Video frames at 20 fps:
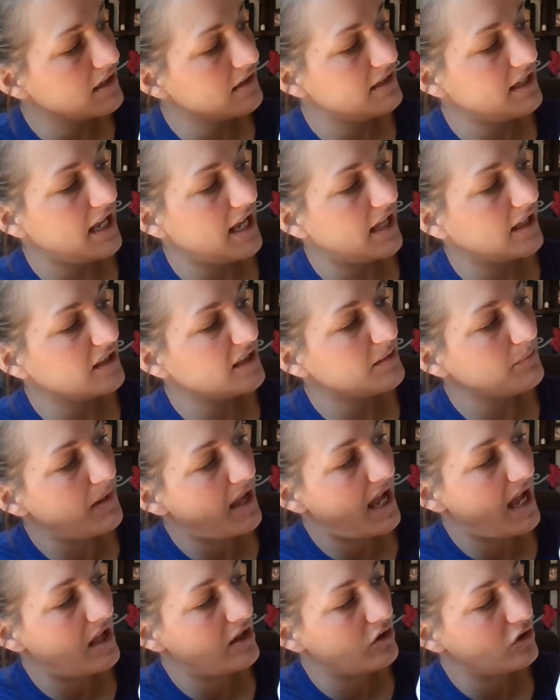tens
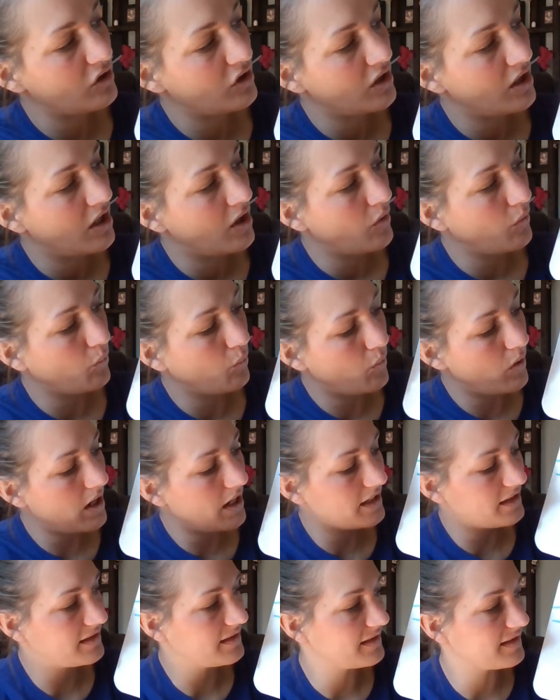match,
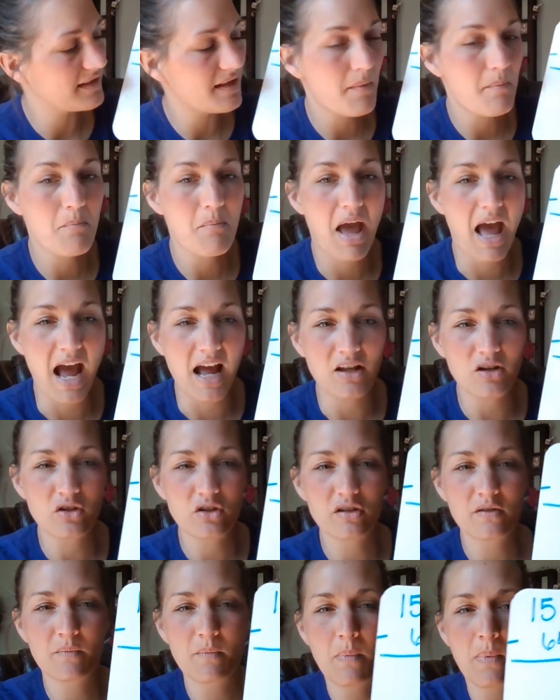ones
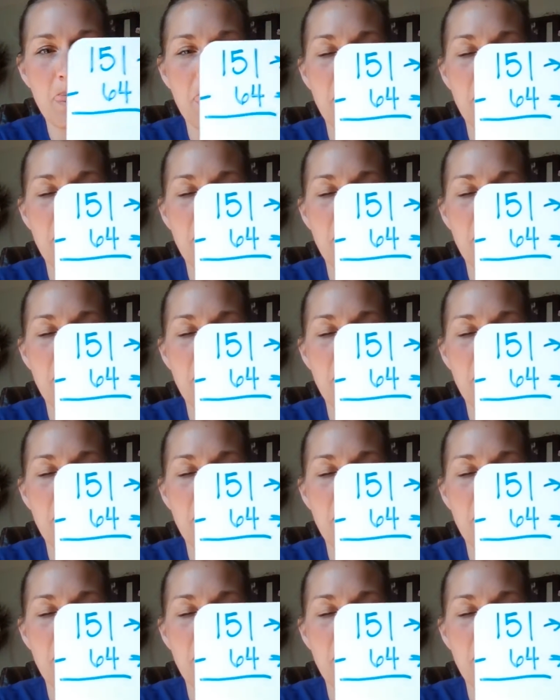match.